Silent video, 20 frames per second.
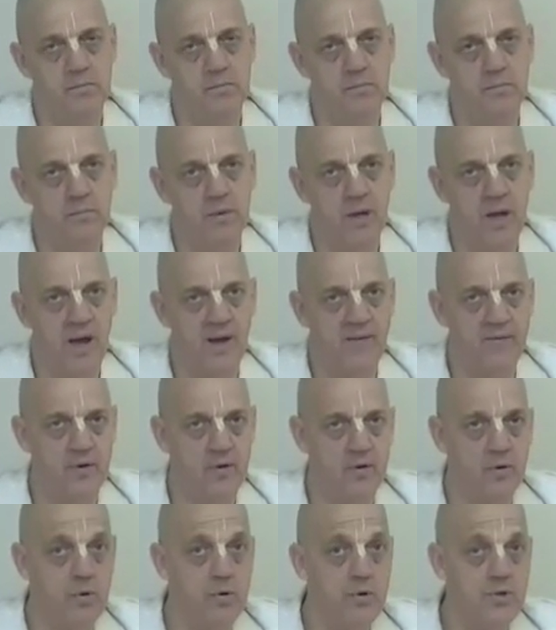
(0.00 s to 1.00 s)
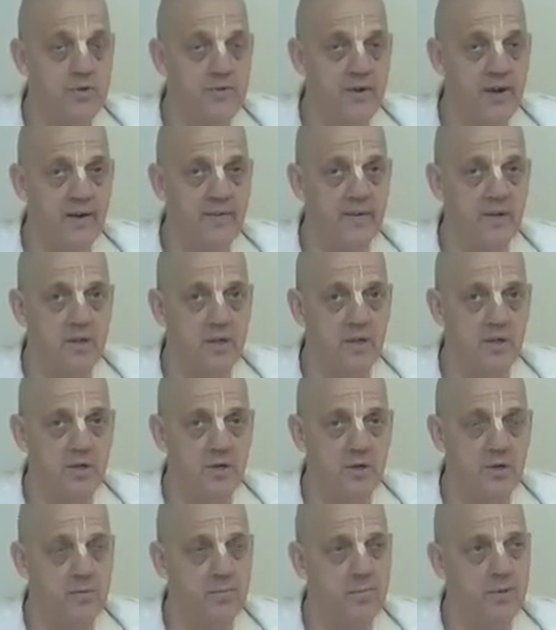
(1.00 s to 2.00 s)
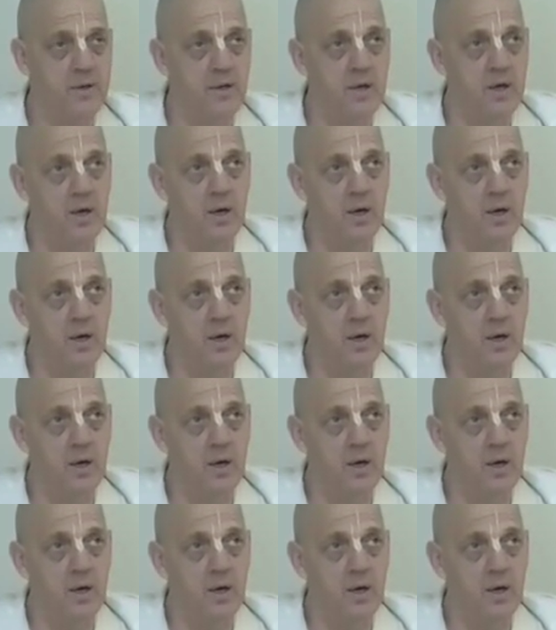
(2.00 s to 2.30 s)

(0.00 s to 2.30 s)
have a cause for having deities at home. But